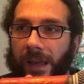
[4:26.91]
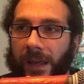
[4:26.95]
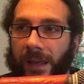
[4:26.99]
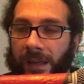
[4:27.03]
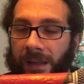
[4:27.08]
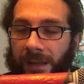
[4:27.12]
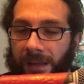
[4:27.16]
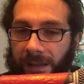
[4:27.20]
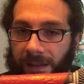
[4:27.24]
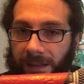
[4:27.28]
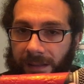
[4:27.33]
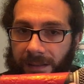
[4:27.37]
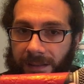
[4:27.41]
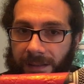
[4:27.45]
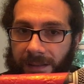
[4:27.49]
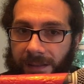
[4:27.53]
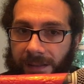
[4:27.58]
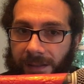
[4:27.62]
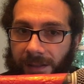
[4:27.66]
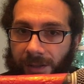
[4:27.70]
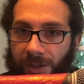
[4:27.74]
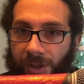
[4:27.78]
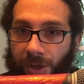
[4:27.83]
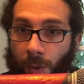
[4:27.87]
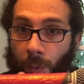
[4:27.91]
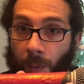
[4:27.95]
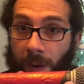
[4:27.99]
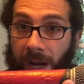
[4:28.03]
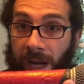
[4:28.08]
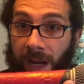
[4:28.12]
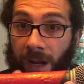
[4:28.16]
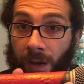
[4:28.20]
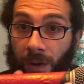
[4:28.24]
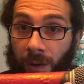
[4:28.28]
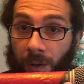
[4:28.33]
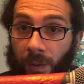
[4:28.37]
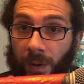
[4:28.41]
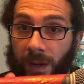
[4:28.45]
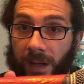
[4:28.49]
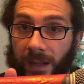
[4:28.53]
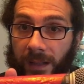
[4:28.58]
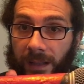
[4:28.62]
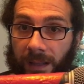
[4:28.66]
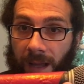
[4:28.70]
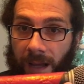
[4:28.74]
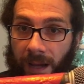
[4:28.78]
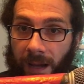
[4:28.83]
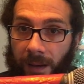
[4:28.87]
is so when I go to a
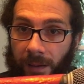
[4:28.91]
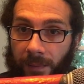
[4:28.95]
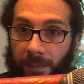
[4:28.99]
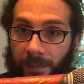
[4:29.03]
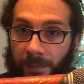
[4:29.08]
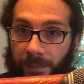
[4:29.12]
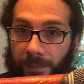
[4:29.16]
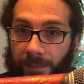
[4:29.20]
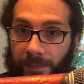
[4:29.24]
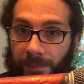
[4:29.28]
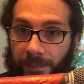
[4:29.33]
club